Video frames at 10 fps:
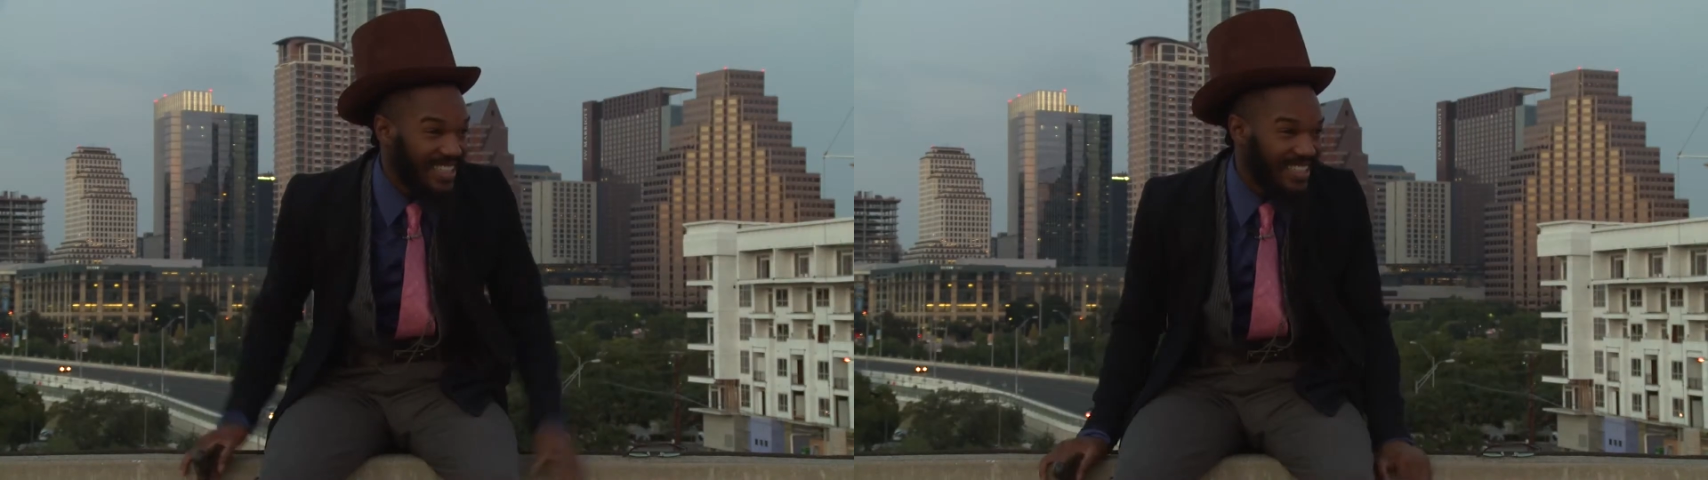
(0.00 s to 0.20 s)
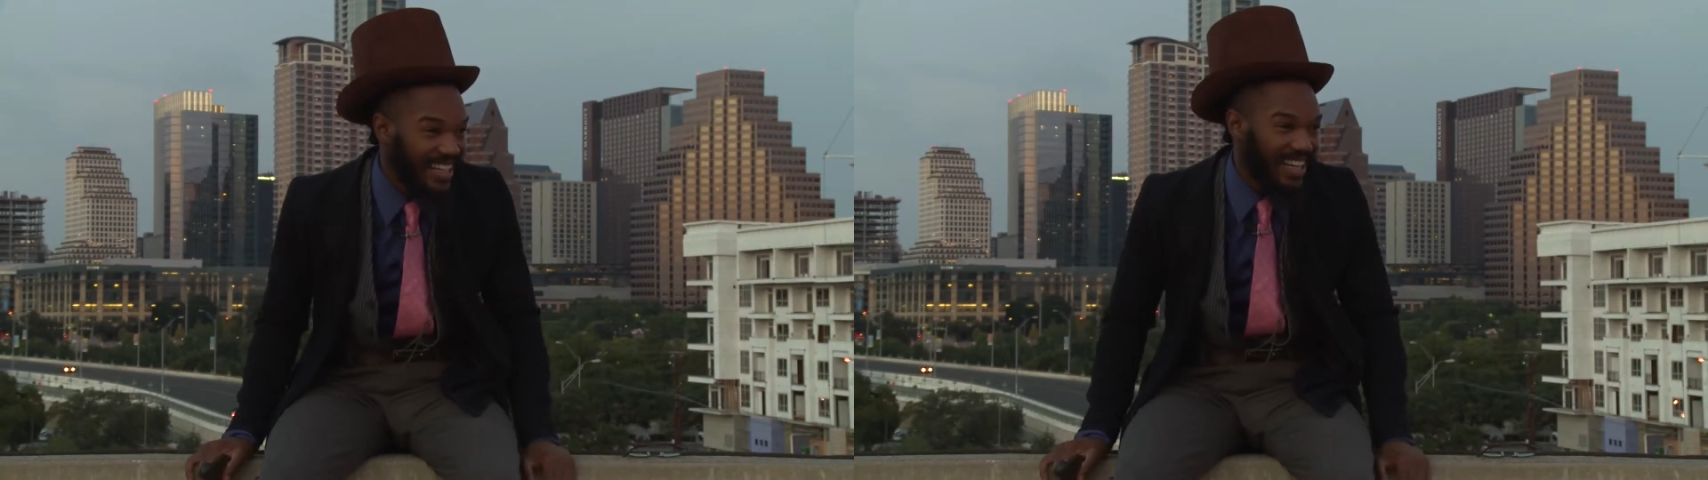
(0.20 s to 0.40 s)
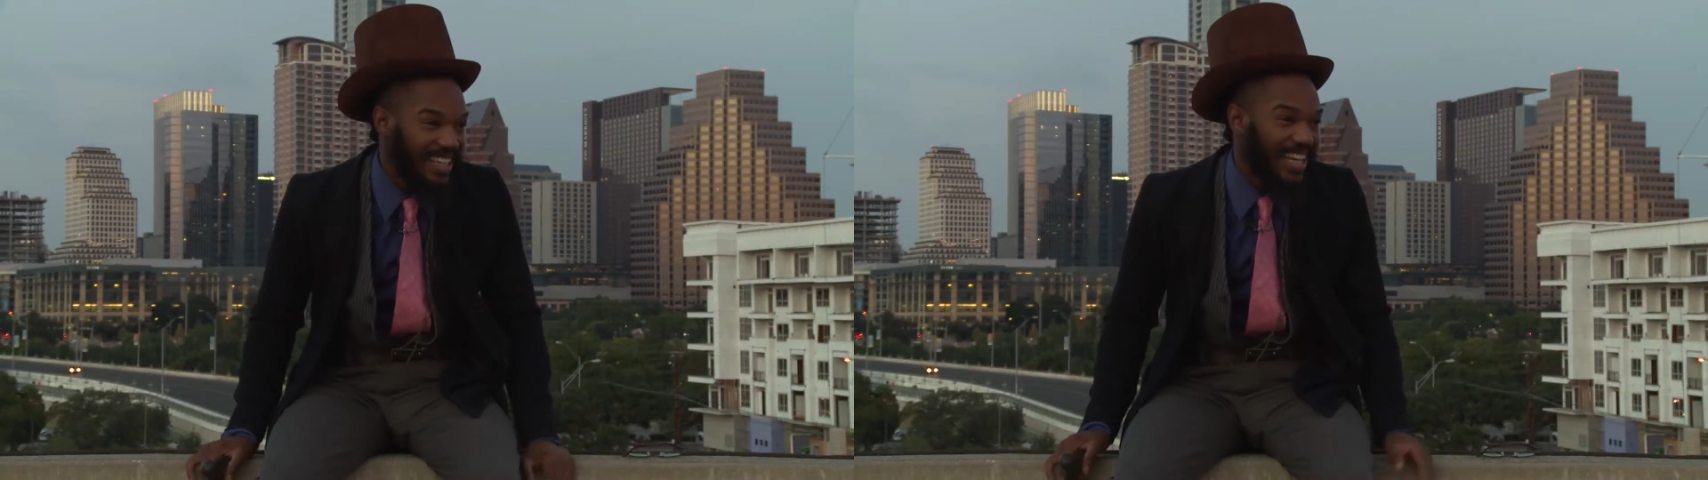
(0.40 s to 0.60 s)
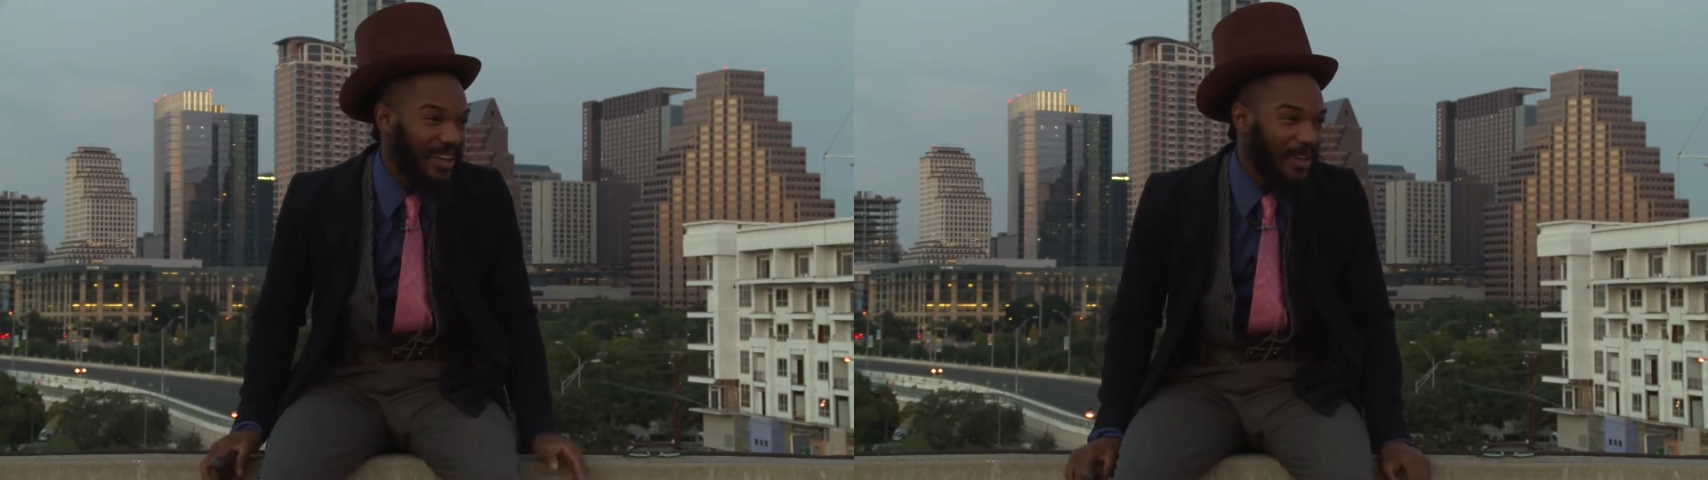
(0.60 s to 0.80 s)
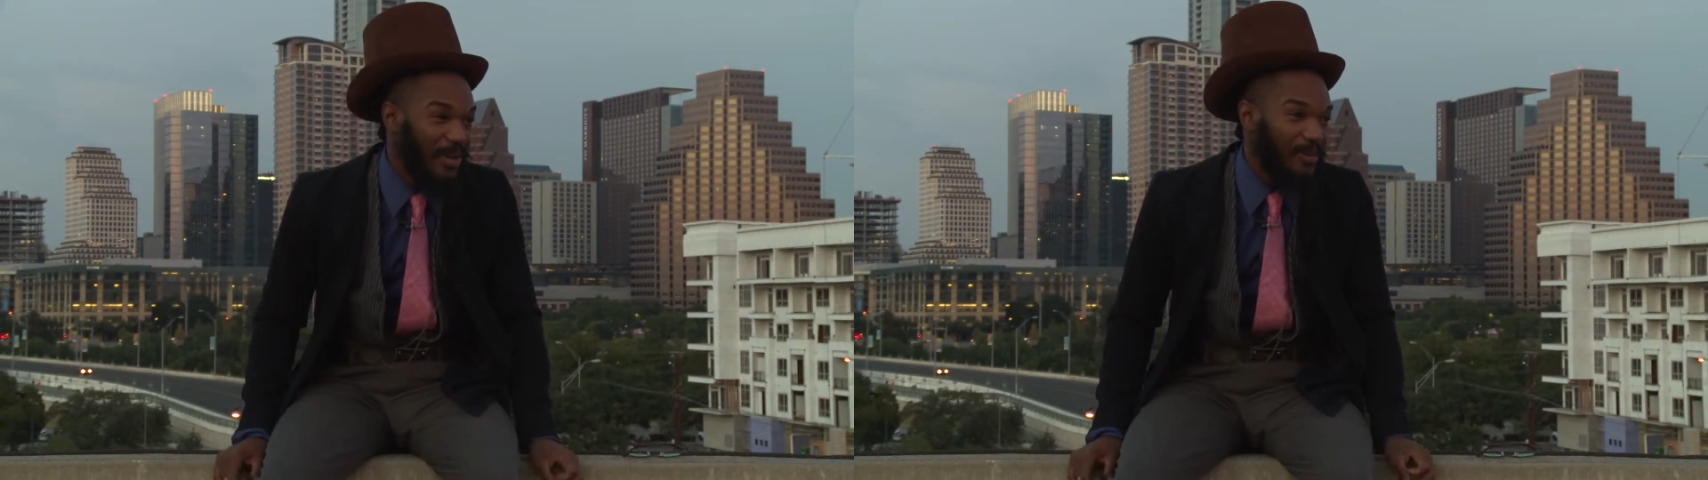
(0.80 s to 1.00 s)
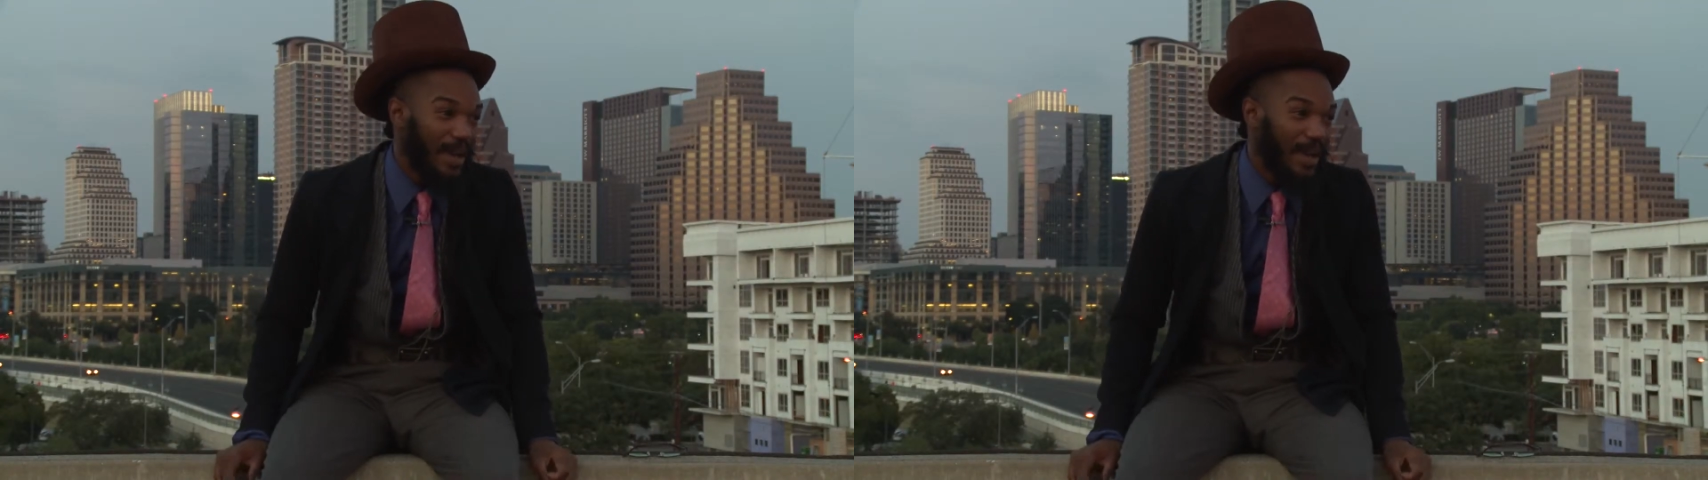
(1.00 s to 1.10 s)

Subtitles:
He's not going to kill you,